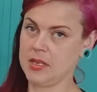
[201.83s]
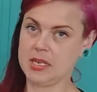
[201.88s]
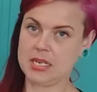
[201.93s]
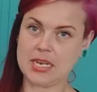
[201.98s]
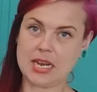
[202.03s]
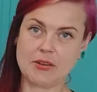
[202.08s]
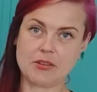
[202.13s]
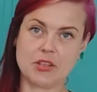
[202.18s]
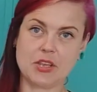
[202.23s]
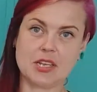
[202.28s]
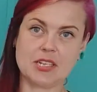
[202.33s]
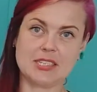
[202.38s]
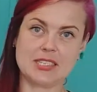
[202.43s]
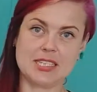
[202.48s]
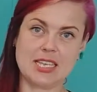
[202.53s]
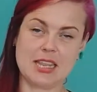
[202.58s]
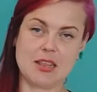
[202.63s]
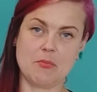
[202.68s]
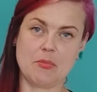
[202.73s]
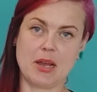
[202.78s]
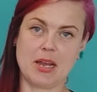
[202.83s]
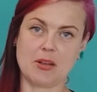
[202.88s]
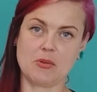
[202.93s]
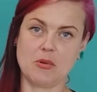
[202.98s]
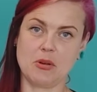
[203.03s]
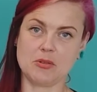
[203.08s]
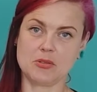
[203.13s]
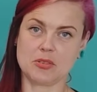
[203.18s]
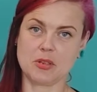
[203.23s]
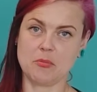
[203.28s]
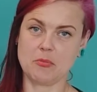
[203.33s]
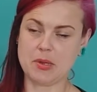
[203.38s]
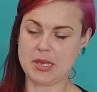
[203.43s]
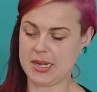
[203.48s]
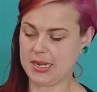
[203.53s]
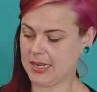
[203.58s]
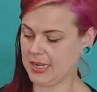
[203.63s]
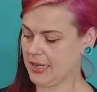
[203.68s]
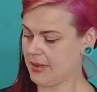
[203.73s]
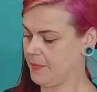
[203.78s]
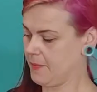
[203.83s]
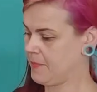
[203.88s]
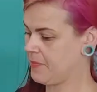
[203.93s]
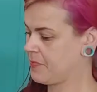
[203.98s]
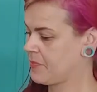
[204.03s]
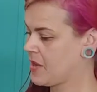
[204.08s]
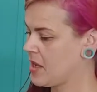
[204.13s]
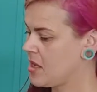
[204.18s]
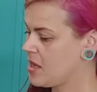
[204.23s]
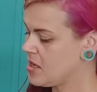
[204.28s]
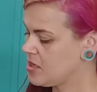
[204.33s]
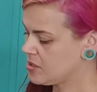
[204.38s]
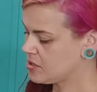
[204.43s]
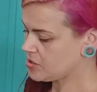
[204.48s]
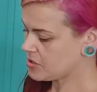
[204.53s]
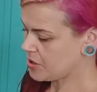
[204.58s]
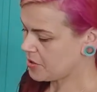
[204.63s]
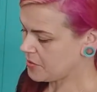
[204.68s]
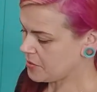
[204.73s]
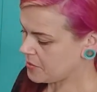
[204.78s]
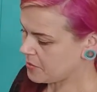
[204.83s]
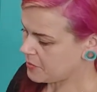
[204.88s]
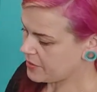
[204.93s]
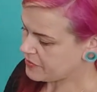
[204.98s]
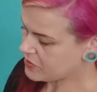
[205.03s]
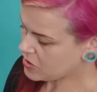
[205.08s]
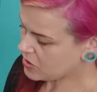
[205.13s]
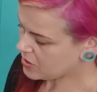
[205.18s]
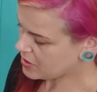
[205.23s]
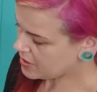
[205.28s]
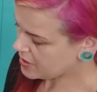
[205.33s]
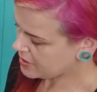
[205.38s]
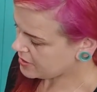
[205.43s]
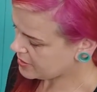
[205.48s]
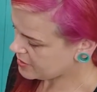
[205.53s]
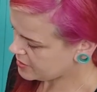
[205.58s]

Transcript: now you can see the back whilst I'm pinning it. So we've got